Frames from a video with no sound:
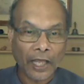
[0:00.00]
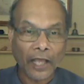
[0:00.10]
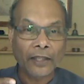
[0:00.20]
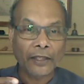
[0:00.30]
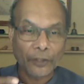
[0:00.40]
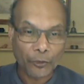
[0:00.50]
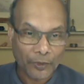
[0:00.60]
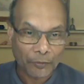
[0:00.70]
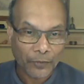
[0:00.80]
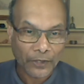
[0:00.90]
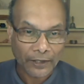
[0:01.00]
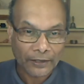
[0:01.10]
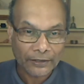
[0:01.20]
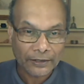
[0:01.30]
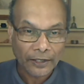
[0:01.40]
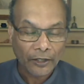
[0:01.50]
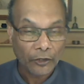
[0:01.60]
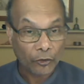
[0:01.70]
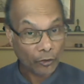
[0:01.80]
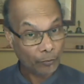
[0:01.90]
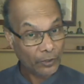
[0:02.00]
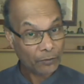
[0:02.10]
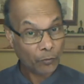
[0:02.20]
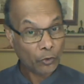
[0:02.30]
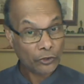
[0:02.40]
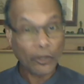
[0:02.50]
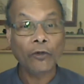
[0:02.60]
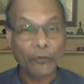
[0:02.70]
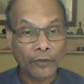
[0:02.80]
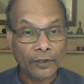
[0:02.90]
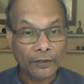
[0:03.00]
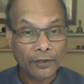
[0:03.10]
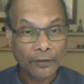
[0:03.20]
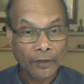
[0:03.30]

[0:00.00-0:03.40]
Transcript: other human beings. You're a bit more tolerant.